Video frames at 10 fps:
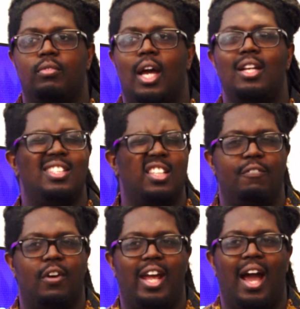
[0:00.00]
And isn't it
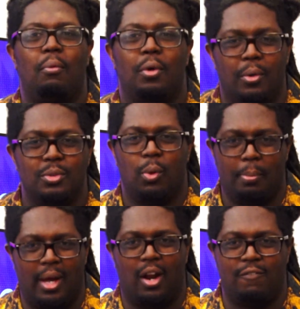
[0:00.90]
funny how we always
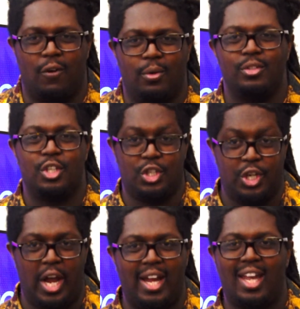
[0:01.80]
whip out our phone to
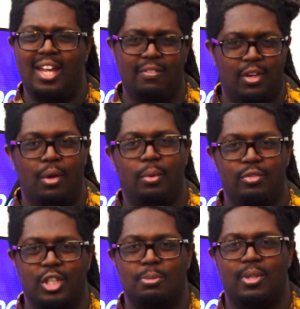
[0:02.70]
check, even though we've
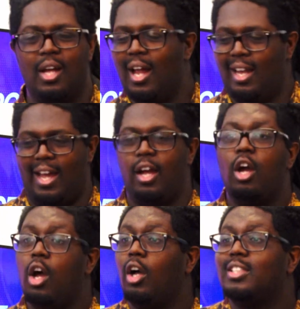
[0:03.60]
just been like,
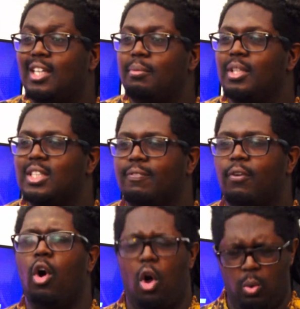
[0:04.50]
oh, it's 10 minutes to
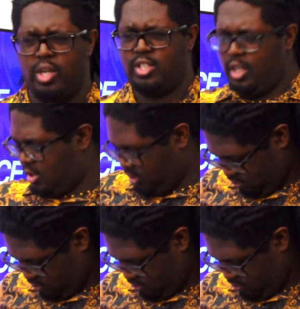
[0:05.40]
4. Oh, is it?